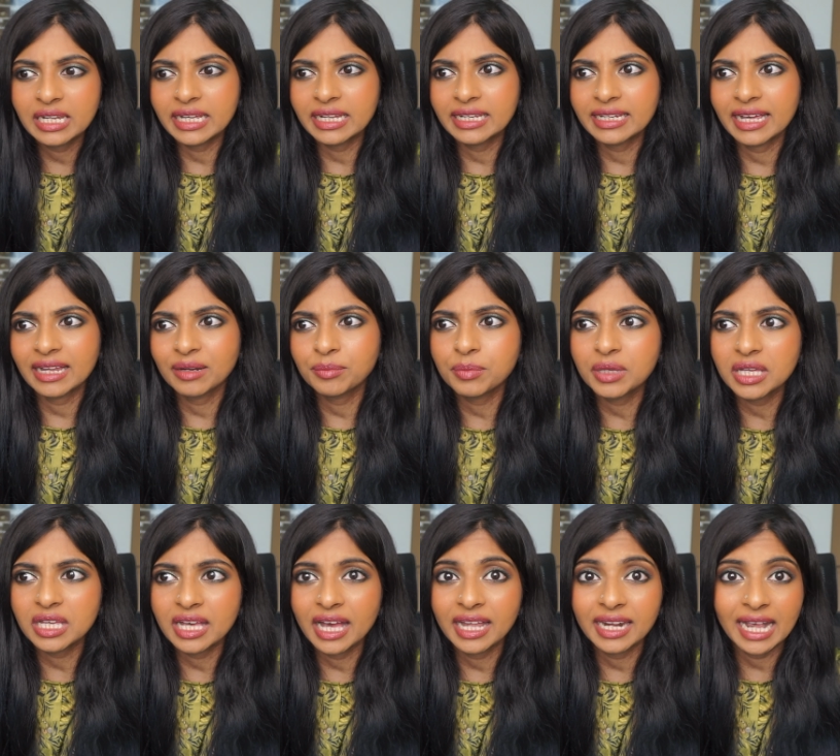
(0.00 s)
It can
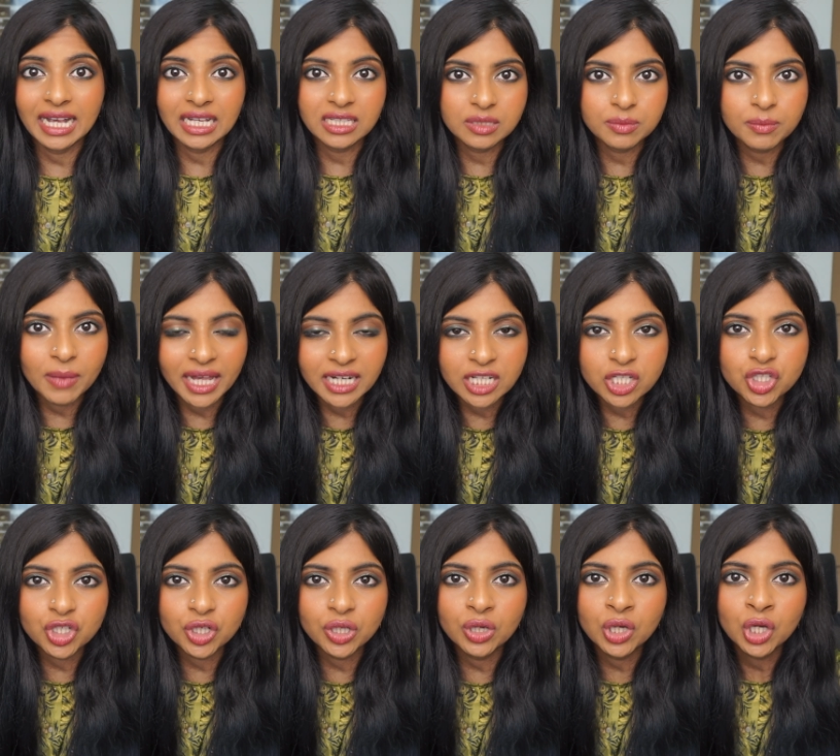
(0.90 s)
be an
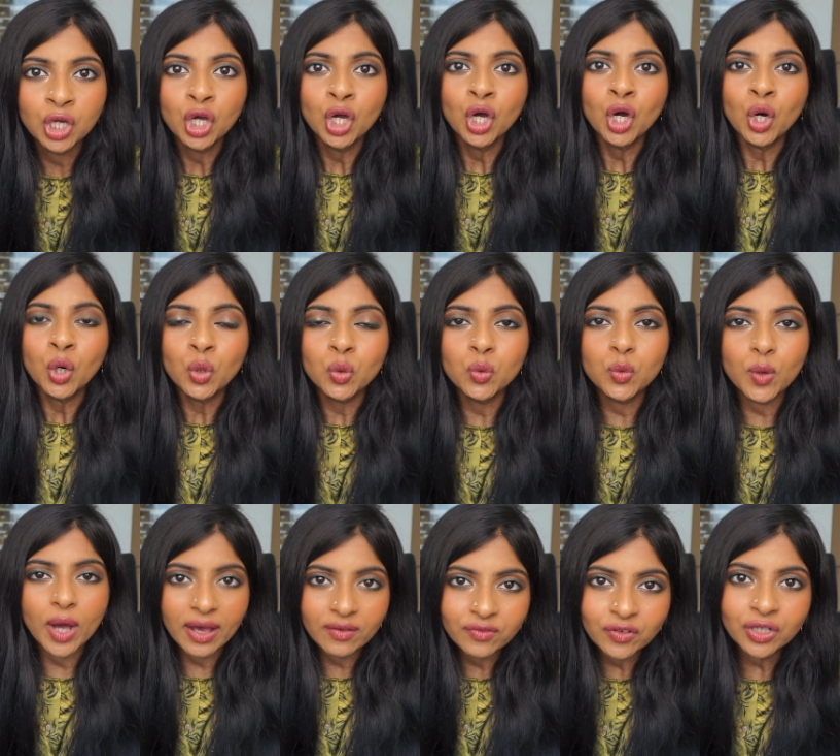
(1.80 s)
ex-manager,
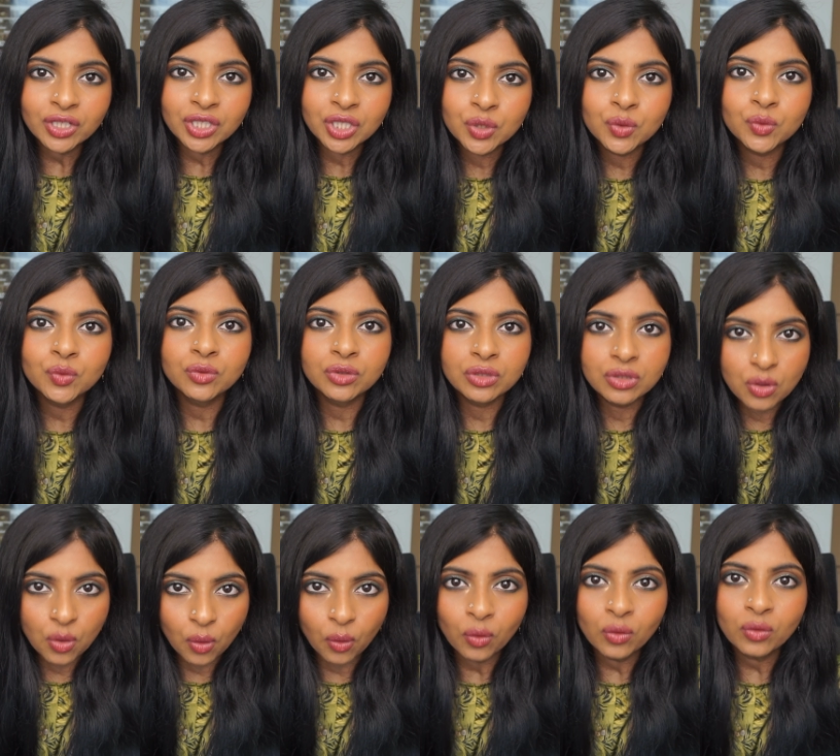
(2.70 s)
whoever you
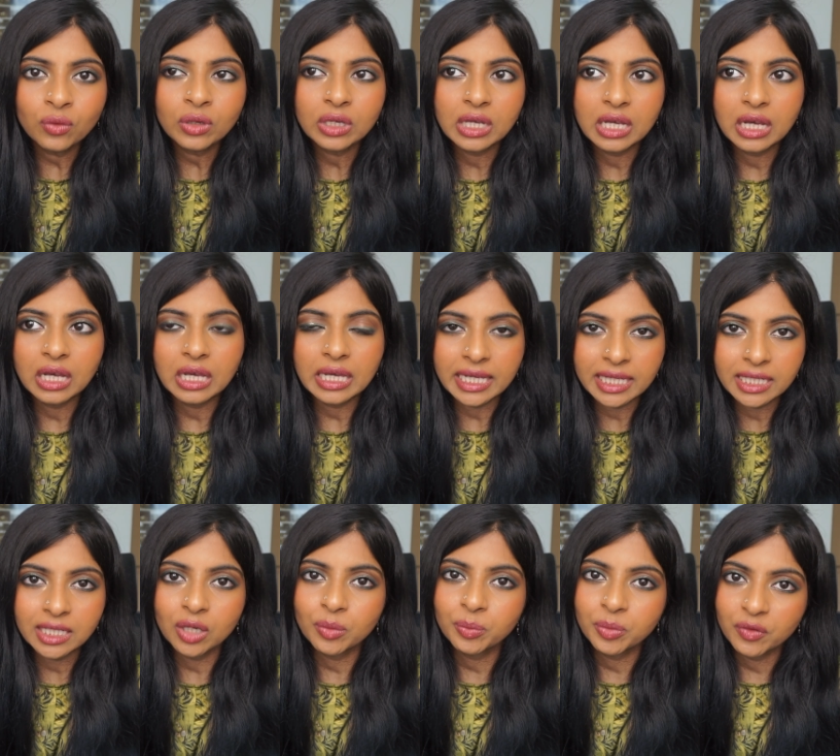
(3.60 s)
know
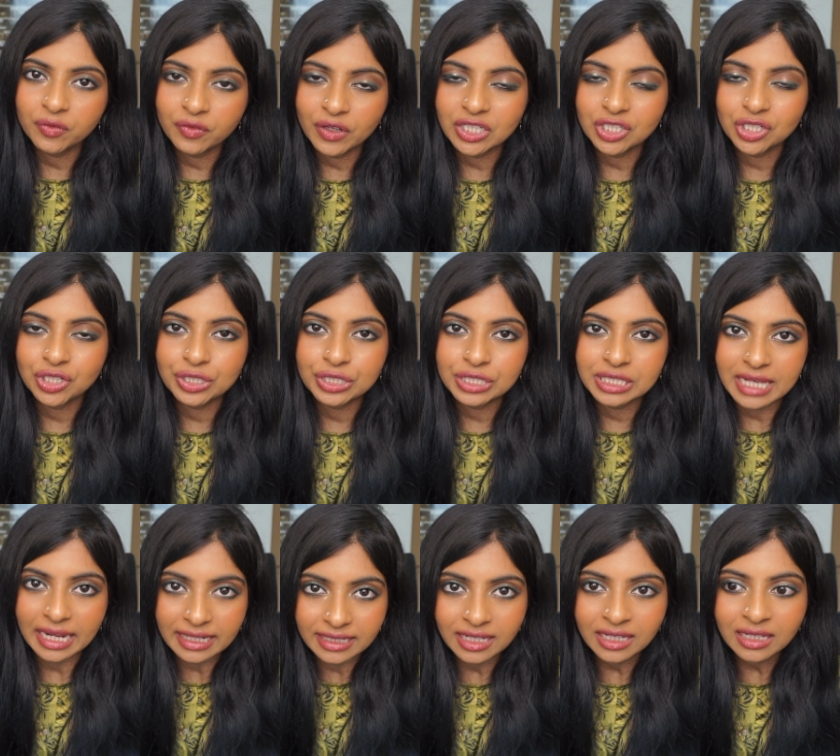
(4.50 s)
in a professional
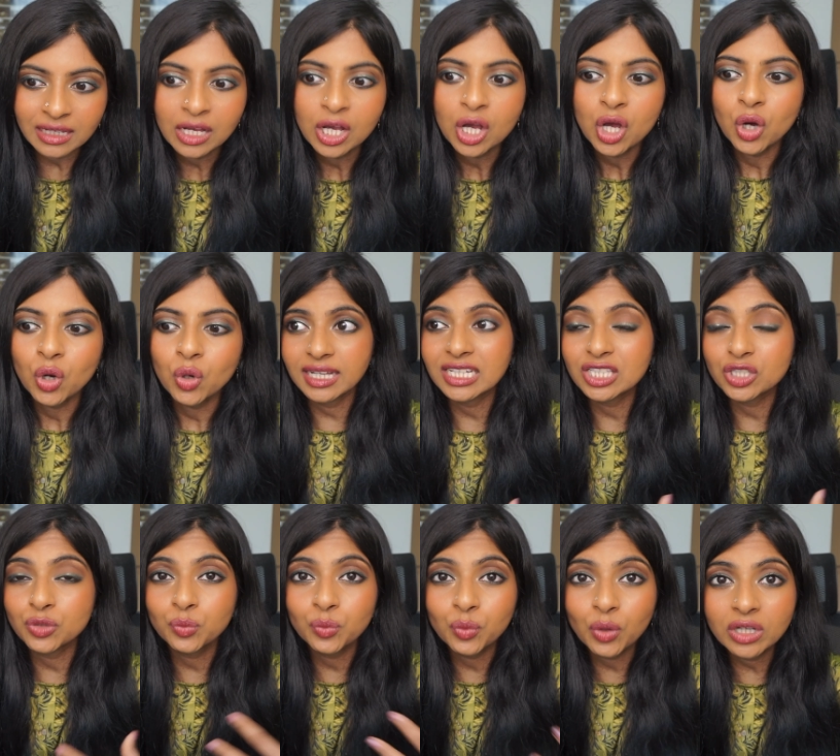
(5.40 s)
setting.
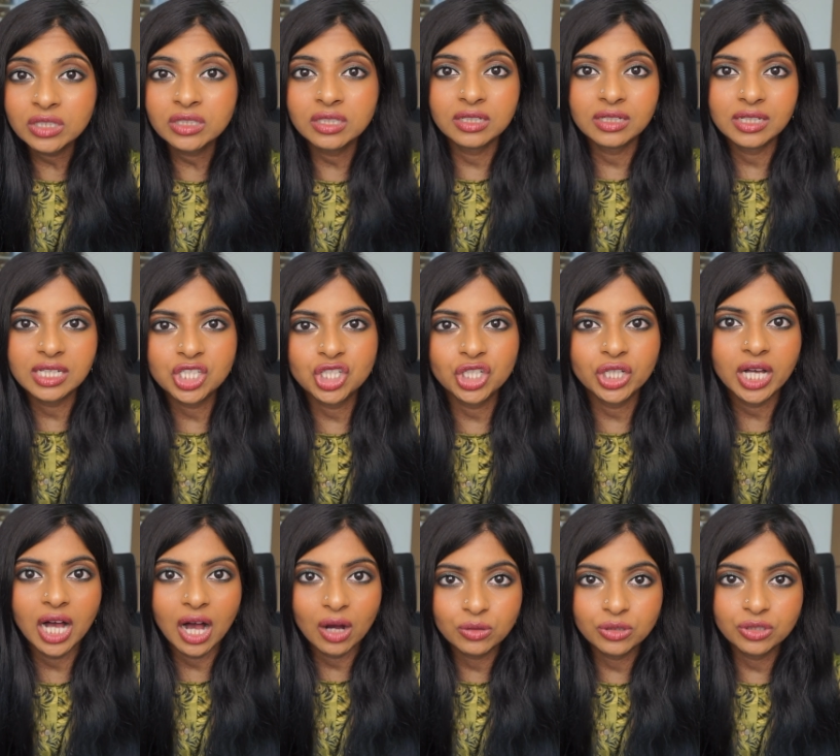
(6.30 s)
It's worth reaching
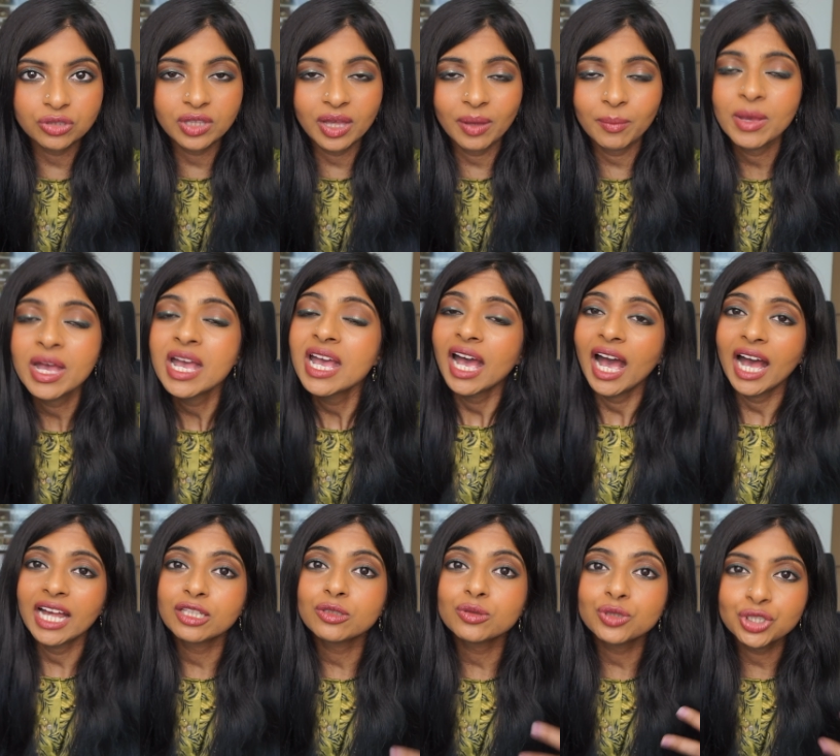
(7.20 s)
out to them,
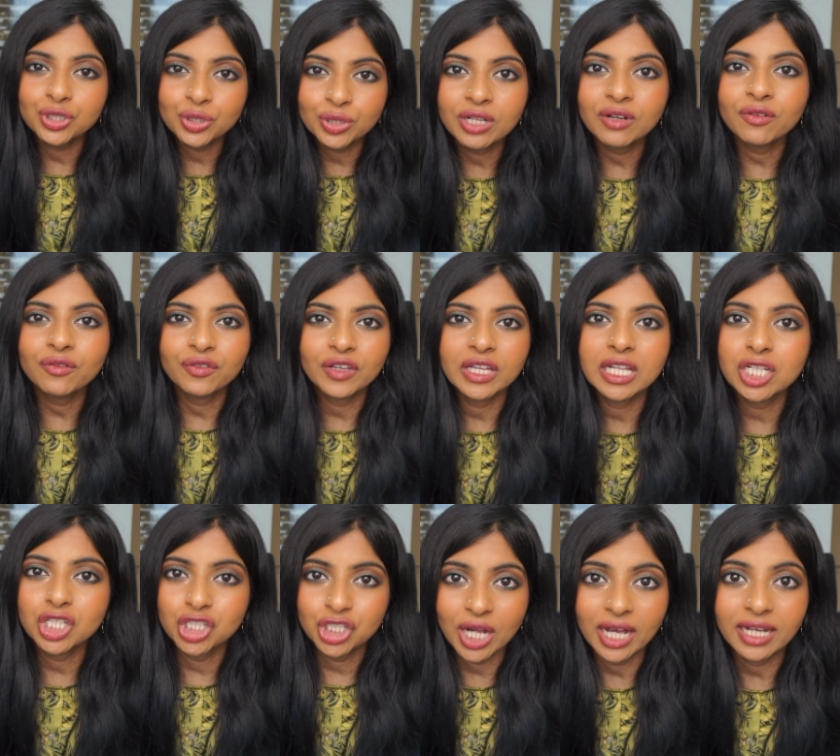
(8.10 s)
and you shouldn't feel
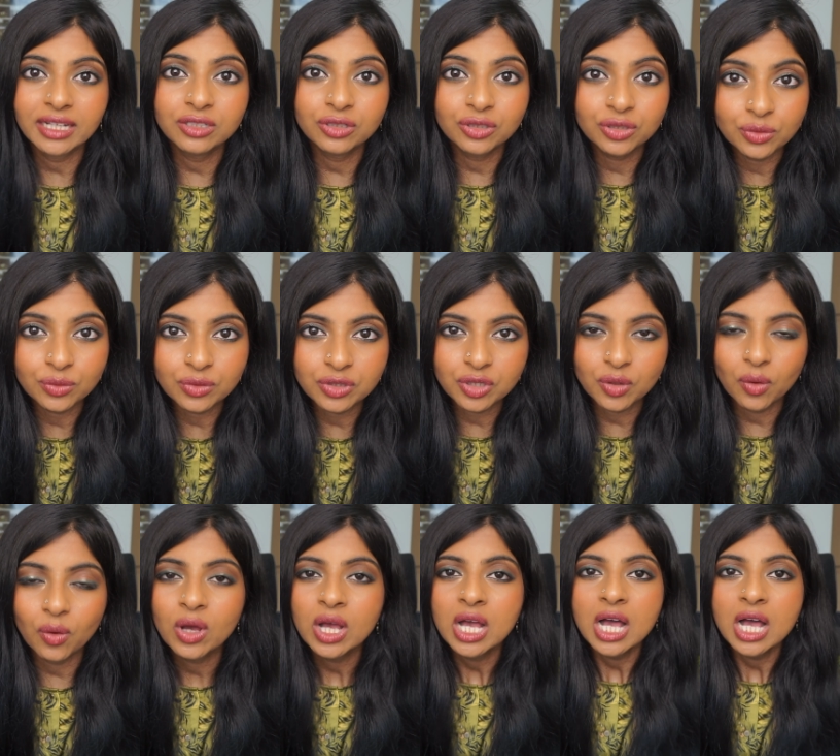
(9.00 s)
shy to do so.